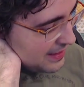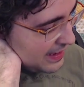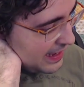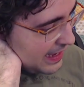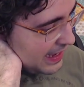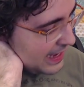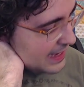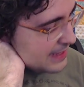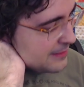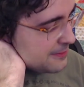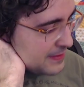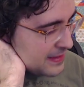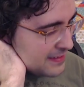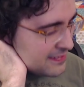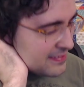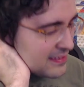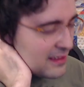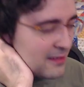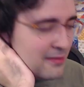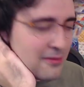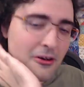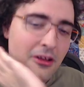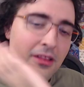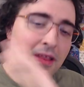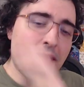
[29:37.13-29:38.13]
I think
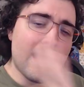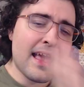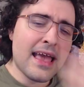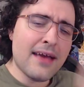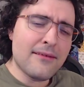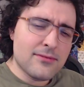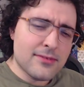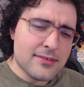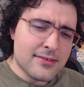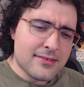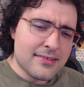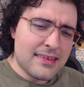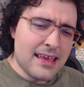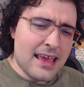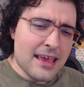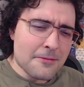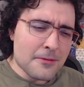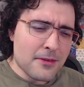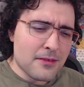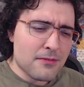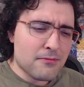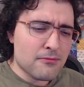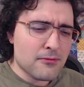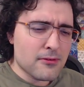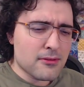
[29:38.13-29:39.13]
that's all I have to say.
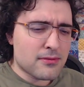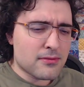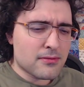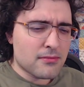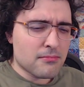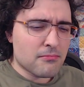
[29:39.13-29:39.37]
This was